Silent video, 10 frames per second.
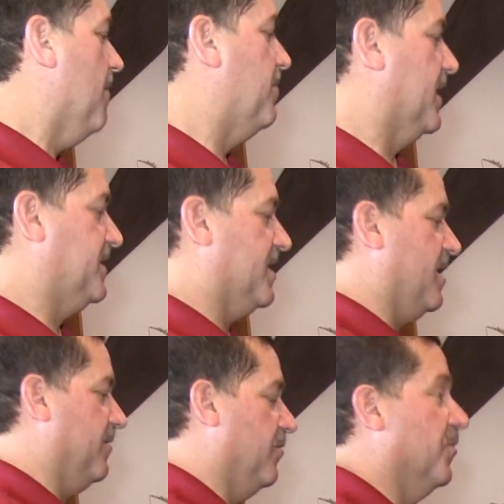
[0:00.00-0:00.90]
But
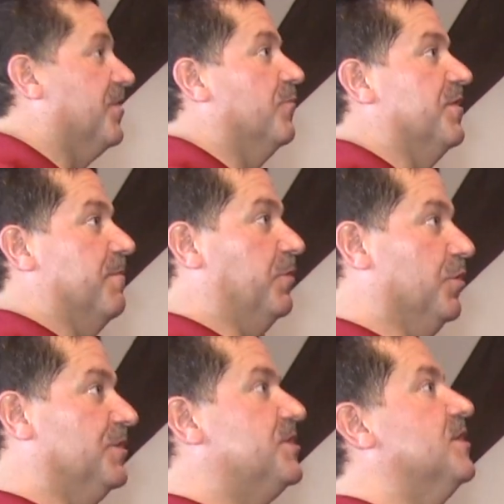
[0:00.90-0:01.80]
with a
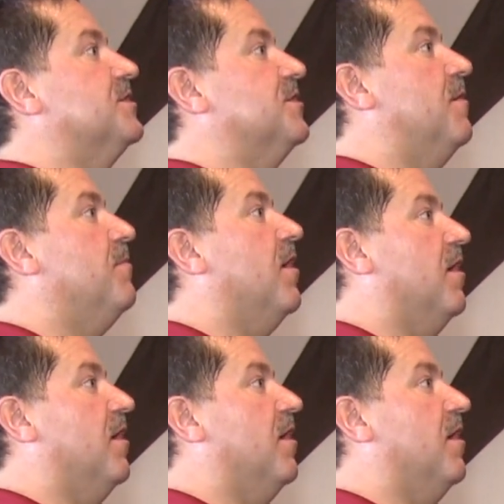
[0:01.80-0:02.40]
good system